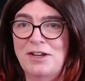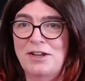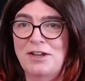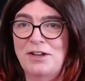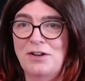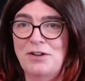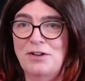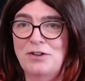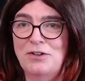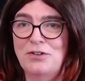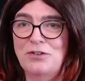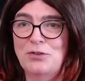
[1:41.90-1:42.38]

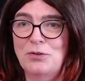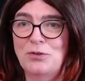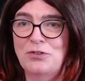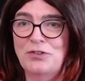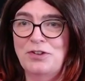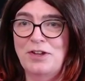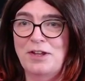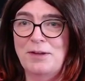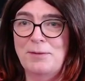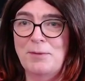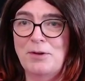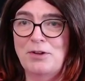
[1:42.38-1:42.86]
you can still
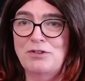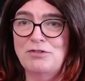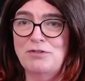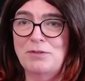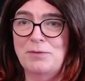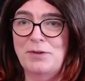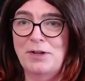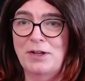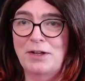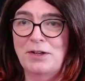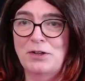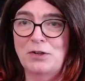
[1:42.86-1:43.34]
see my
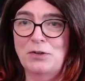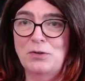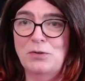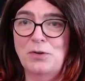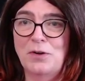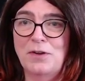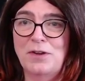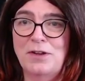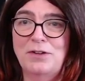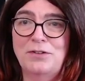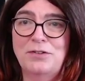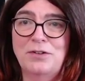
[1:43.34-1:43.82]
Stream Deck in the
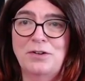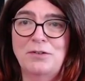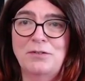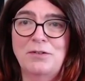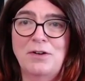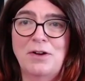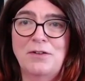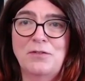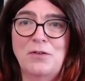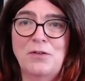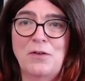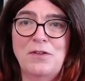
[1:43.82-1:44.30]
corner there. So
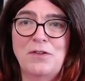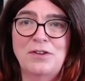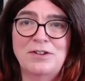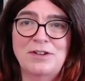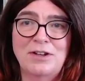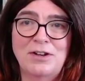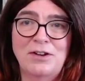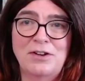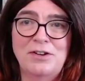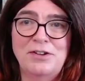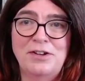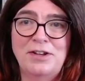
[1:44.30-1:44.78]
I've got this
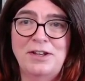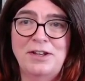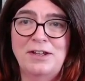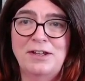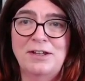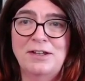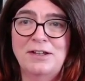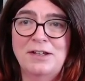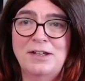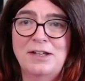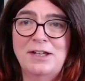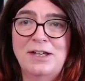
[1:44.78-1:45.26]
lined
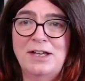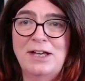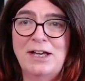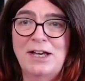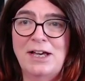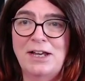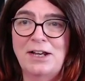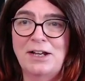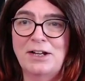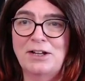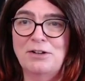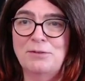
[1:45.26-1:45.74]
here,
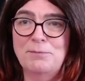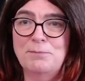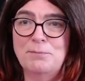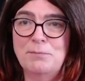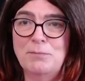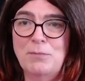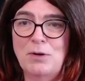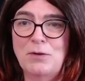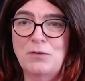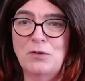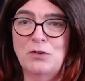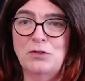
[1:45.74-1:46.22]
and I can
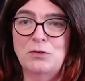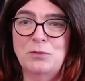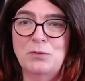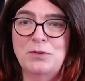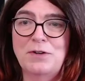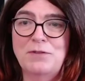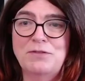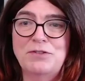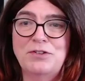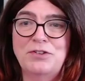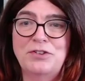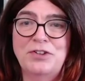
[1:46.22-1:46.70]
move on to a
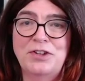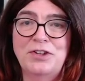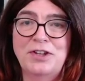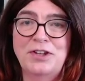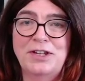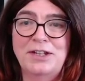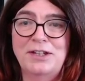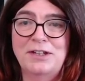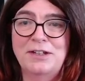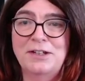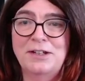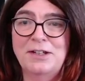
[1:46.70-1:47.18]
different
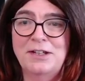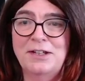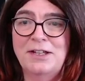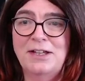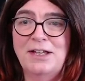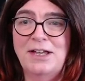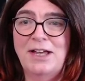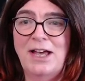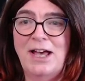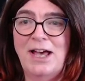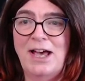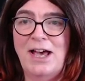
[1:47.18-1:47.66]
scene,
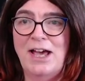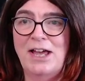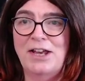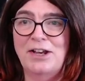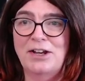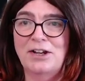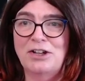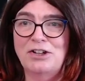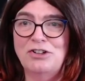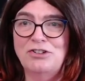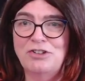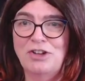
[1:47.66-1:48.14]
and
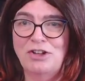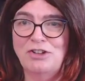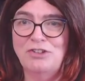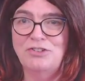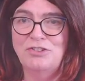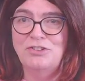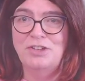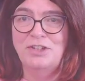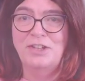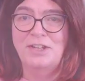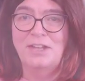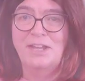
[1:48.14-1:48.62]
I can change scene